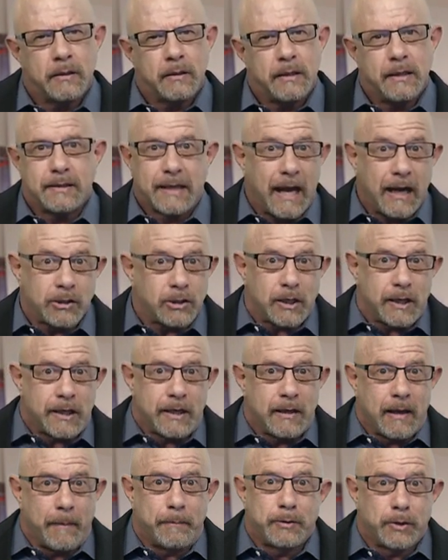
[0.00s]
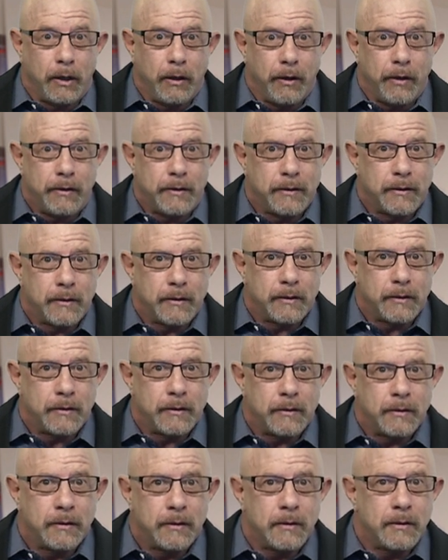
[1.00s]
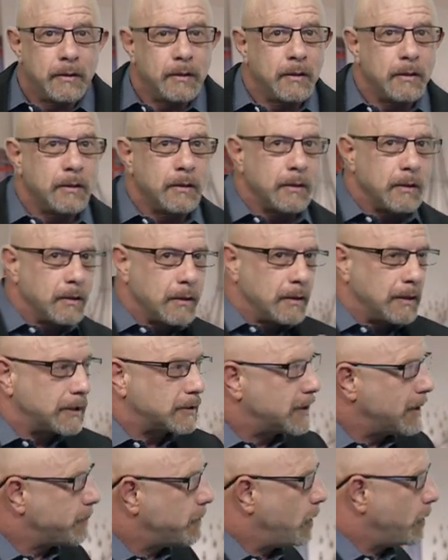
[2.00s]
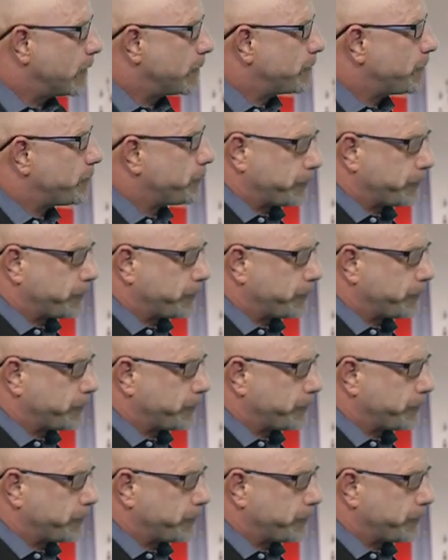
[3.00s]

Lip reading: It's actually absurd. Let's keep going.